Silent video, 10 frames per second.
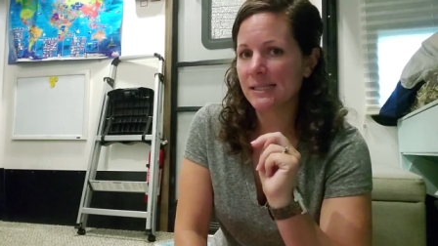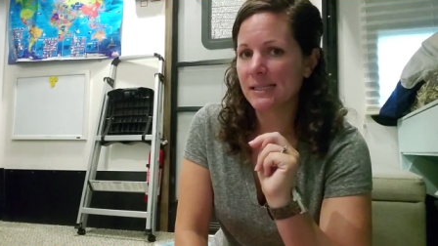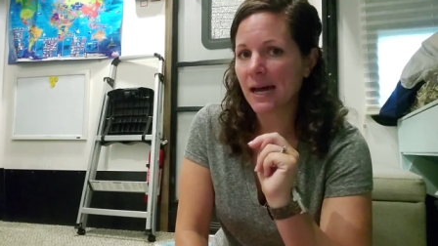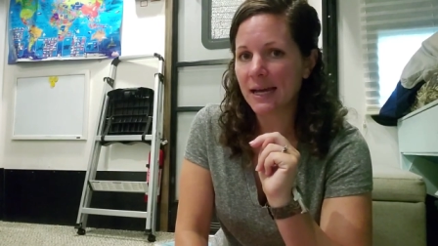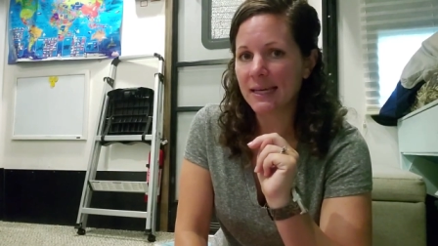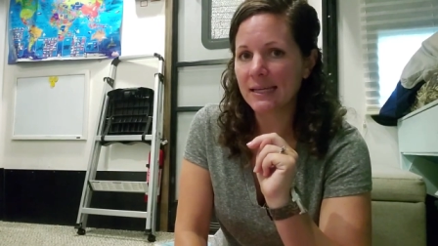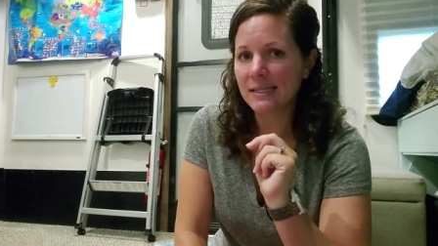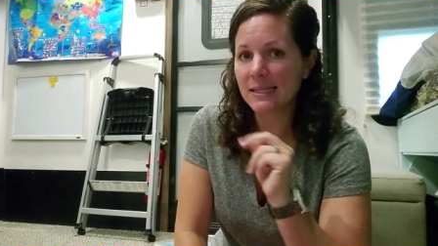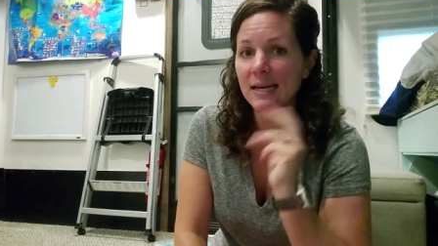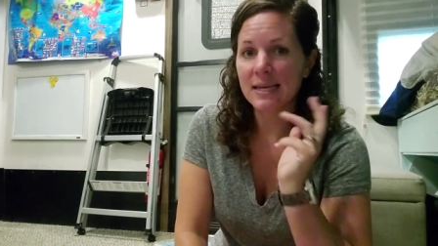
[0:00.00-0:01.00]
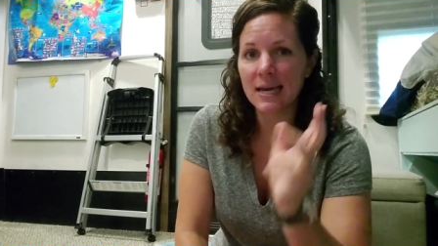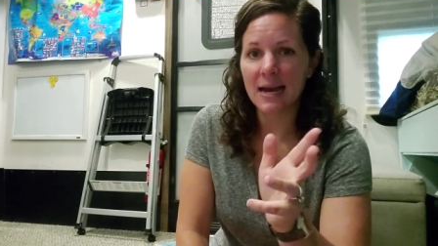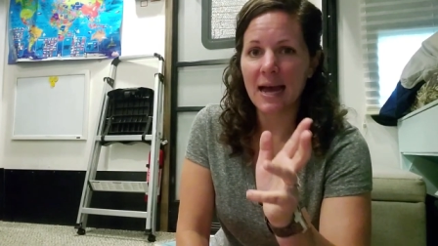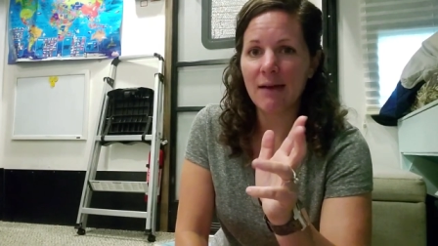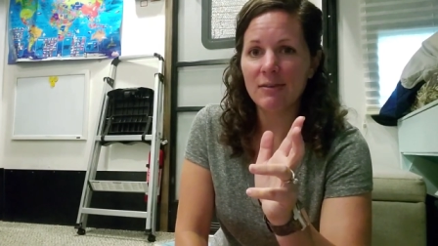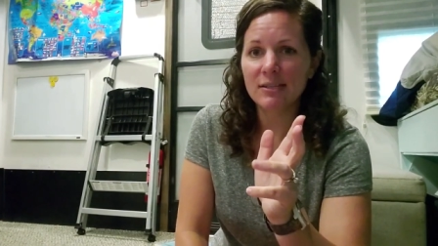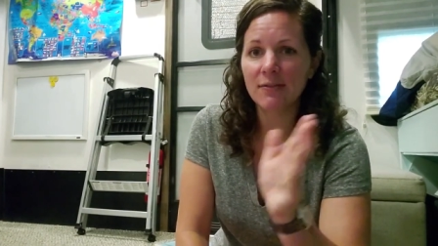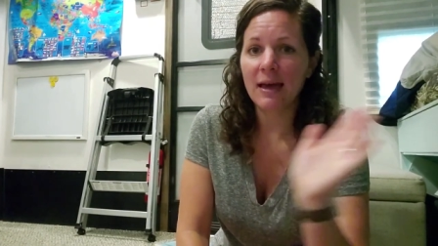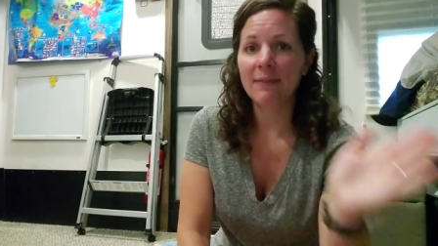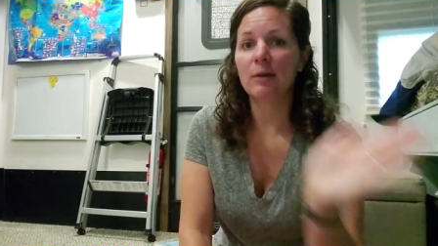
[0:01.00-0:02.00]
science, again, I haven't done
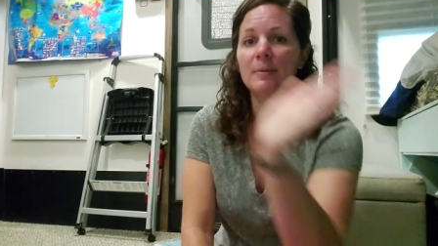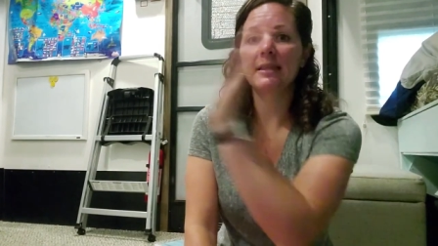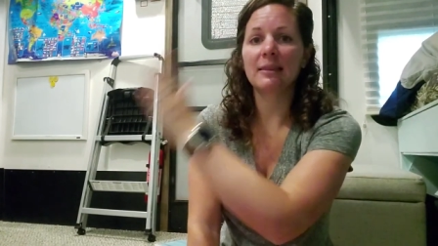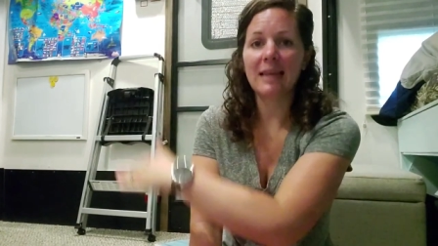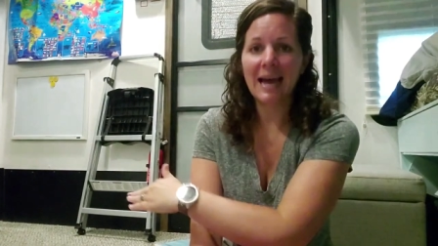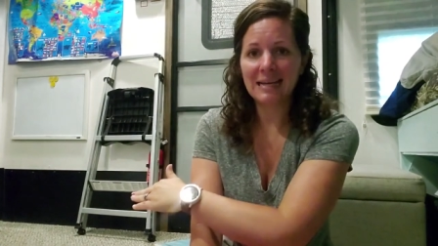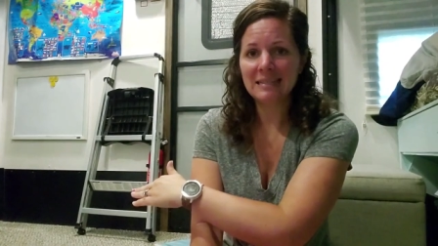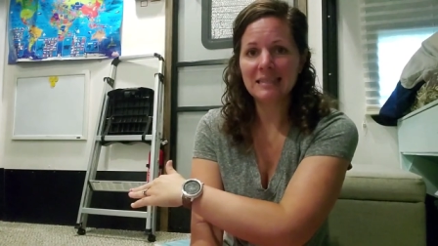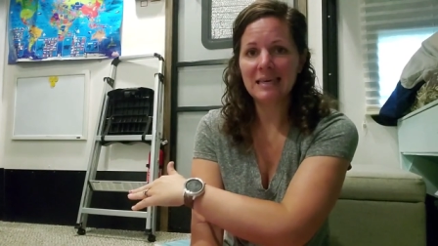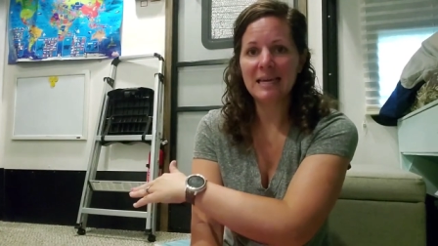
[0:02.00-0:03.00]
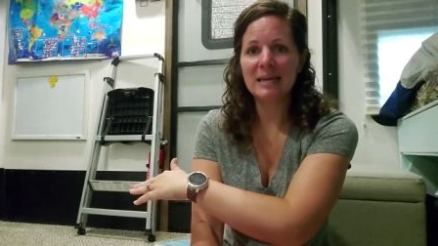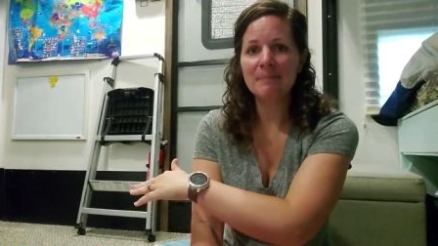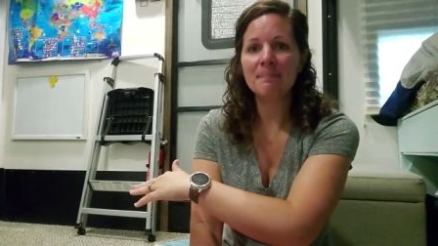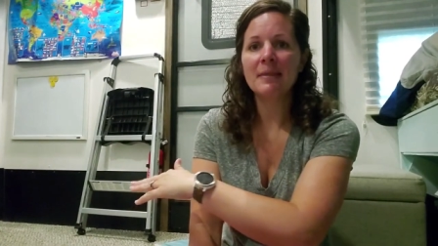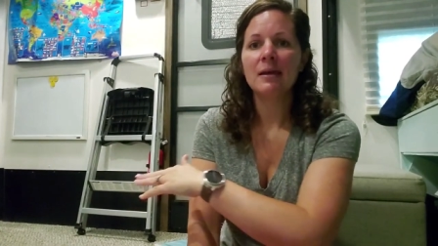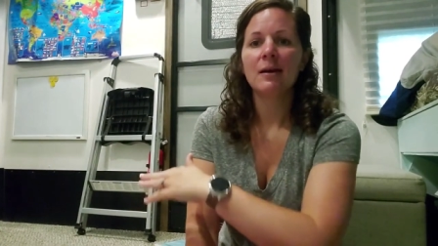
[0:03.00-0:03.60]
that. That'll be the last thing.